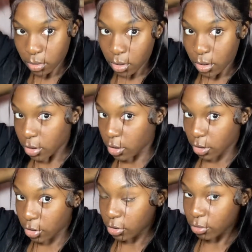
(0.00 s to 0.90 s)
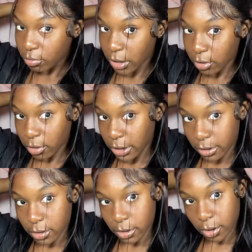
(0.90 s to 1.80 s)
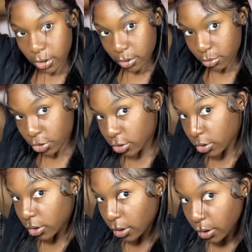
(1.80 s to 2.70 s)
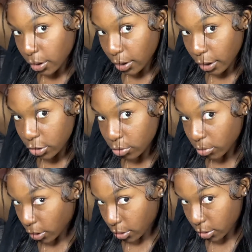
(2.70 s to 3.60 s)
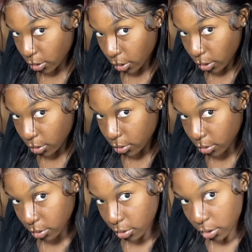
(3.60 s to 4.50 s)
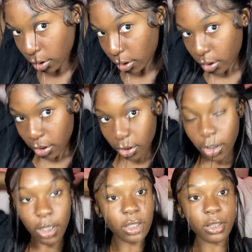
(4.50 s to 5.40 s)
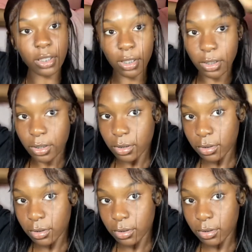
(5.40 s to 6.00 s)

I'm gonna use a regular hair tie, just using like a casual hair tie, see? And then